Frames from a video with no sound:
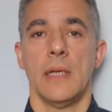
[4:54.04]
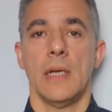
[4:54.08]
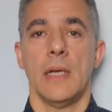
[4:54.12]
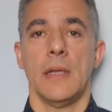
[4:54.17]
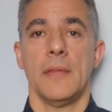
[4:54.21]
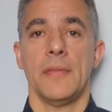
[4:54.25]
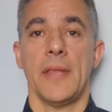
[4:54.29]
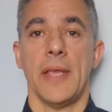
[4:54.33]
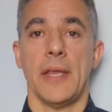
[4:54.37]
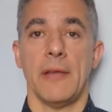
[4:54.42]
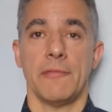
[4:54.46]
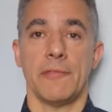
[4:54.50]

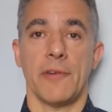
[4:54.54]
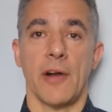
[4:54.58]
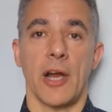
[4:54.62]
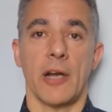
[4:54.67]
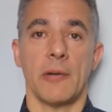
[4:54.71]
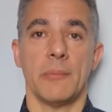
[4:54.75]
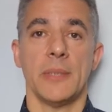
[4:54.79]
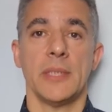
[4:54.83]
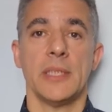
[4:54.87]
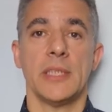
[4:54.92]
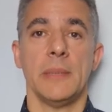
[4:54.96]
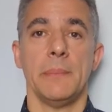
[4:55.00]
The
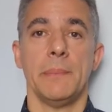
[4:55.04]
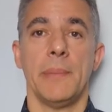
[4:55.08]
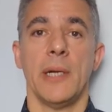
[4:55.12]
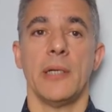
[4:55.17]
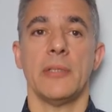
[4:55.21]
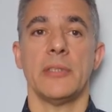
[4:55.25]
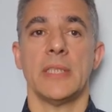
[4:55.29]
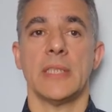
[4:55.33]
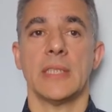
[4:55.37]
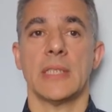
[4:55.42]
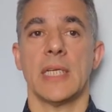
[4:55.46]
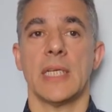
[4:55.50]
environment
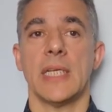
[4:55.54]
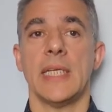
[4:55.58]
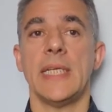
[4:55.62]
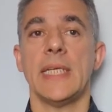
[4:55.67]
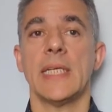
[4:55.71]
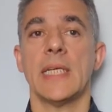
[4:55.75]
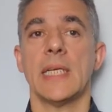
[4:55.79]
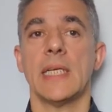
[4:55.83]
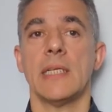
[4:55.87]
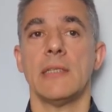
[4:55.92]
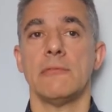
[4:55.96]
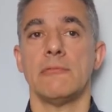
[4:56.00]
imposes
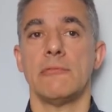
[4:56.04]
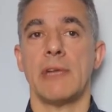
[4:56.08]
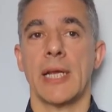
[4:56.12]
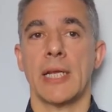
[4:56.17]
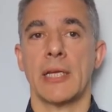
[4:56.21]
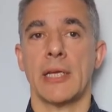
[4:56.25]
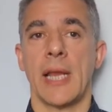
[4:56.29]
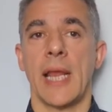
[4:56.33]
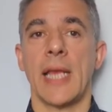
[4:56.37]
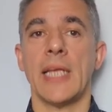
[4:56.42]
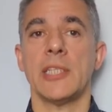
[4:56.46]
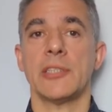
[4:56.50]
legal and
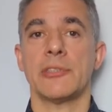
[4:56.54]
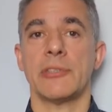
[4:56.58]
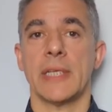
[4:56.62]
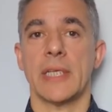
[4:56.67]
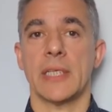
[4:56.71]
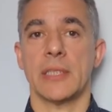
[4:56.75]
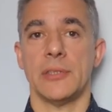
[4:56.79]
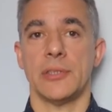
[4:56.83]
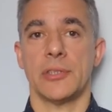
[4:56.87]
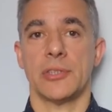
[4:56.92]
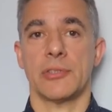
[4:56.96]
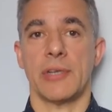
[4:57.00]
regulatory
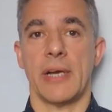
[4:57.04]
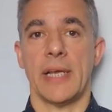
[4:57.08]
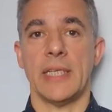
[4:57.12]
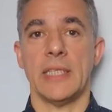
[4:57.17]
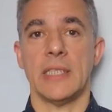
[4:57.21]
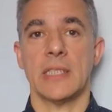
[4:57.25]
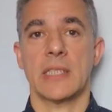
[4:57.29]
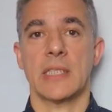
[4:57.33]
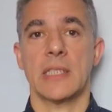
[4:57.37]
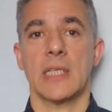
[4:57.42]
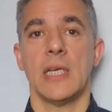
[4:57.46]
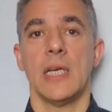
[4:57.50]

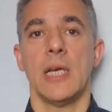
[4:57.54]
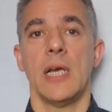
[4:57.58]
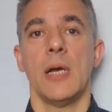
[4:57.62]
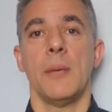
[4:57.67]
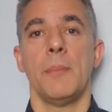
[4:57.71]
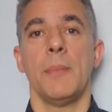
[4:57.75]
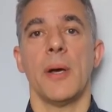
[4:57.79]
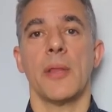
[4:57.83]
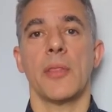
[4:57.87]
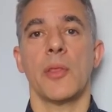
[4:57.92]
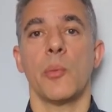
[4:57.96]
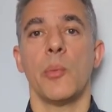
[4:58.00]
constraints,
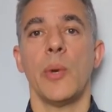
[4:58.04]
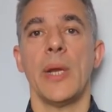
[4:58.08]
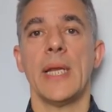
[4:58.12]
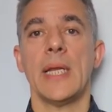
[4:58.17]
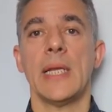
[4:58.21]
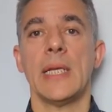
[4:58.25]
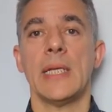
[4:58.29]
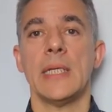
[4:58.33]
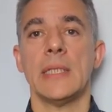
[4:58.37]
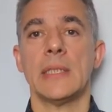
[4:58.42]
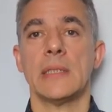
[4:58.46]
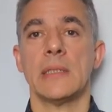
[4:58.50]
but the
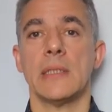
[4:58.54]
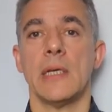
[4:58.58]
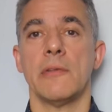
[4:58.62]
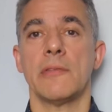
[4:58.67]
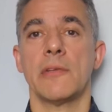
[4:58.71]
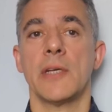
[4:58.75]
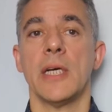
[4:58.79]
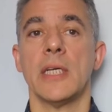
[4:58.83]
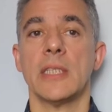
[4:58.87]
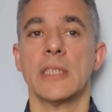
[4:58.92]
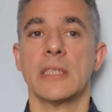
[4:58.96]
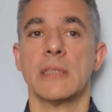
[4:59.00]
willingness of
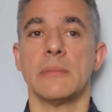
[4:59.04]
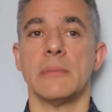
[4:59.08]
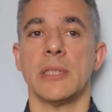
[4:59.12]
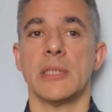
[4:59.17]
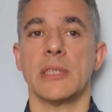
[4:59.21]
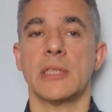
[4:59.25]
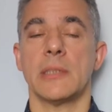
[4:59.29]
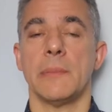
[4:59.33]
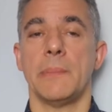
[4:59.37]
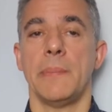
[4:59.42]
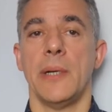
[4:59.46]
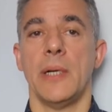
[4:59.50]

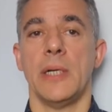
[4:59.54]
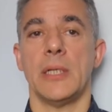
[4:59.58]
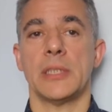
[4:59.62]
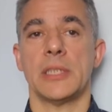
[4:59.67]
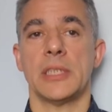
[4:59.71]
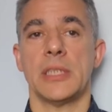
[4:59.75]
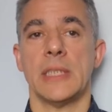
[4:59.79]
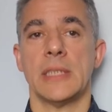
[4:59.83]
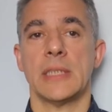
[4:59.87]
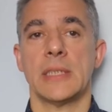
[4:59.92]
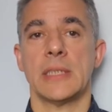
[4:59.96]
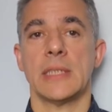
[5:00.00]
customers to
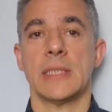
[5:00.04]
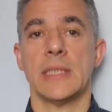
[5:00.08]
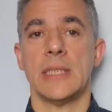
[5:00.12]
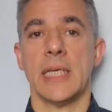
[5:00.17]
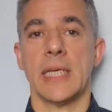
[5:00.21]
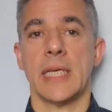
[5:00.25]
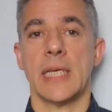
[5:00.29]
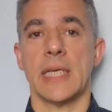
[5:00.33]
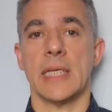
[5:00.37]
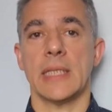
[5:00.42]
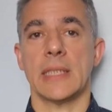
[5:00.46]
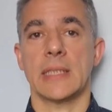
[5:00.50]
purchase the
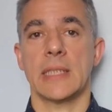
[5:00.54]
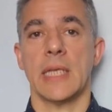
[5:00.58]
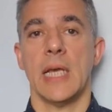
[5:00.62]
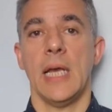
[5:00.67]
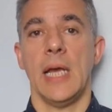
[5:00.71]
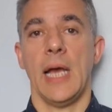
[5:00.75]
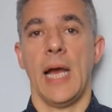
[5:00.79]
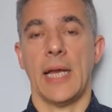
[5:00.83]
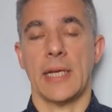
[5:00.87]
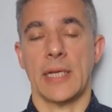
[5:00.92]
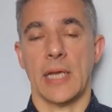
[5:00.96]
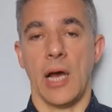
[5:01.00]
tickets
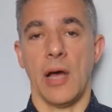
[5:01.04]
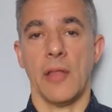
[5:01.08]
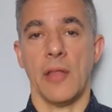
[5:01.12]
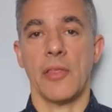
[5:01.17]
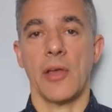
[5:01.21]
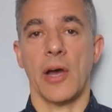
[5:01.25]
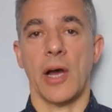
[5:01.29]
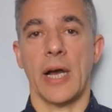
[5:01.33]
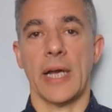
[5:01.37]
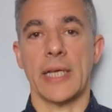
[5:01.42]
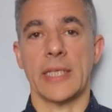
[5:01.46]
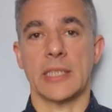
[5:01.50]
and
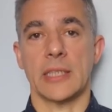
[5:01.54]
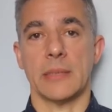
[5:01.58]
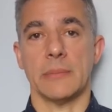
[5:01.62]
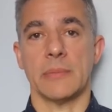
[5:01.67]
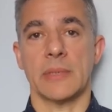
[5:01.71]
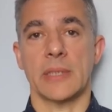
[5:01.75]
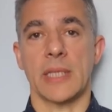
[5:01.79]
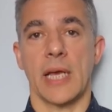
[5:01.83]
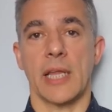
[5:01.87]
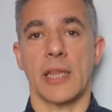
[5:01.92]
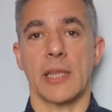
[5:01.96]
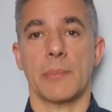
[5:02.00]
other
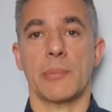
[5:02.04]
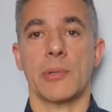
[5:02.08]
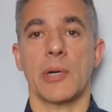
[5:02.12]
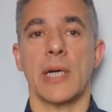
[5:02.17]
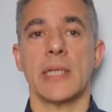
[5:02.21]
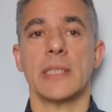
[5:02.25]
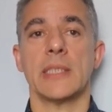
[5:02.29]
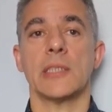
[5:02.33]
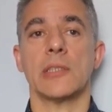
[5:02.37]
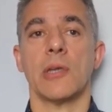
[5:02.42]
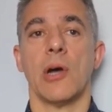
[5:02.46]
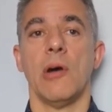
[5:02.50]
items at the
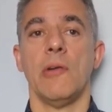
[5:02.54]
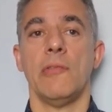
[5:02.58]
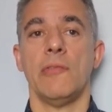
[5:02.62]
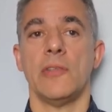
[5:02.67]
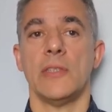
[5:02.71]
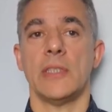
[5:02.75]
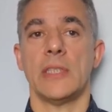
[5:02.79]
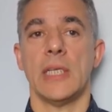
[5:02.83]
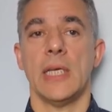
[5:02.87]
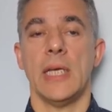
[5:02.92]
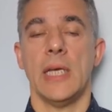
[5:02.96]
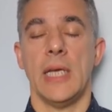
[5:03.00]
prices
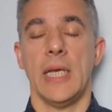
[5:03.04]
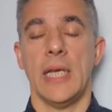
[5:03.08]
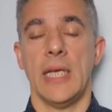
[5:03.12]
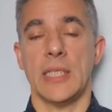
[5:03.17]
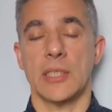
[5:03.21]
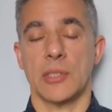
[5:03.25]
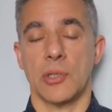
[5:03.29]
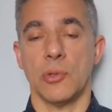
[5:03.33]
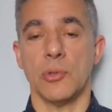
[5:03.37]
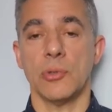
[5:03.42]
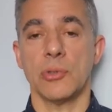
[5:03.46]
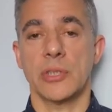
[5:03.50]
offered
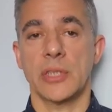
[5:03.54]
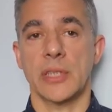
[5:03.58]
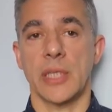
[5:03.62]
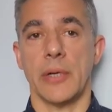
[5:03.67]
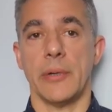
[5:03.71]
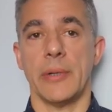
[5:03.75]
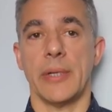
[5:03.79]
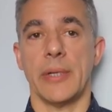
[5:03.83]
is also an